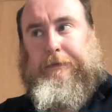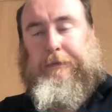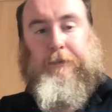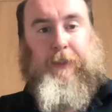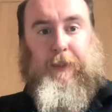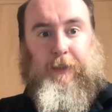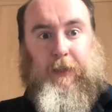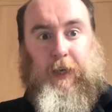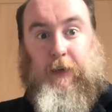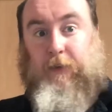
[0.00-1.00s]
Mm, yeah, it's
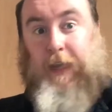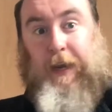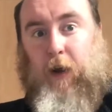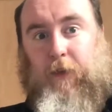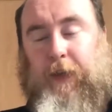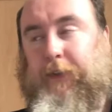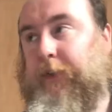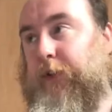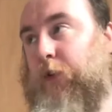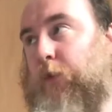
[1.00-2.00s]
getting it's getting out of hand.
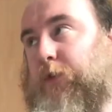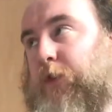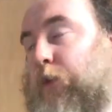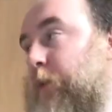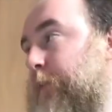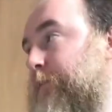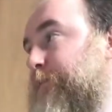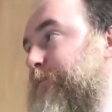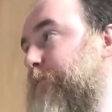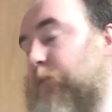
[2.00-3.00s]
I don't know what to do with them,
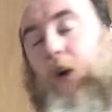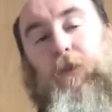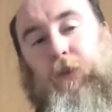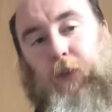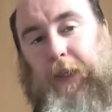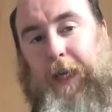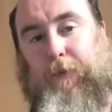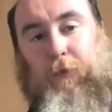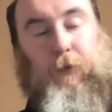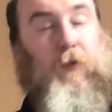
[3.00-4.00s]
but obviously I'm going to
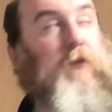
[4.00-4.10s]
keep them.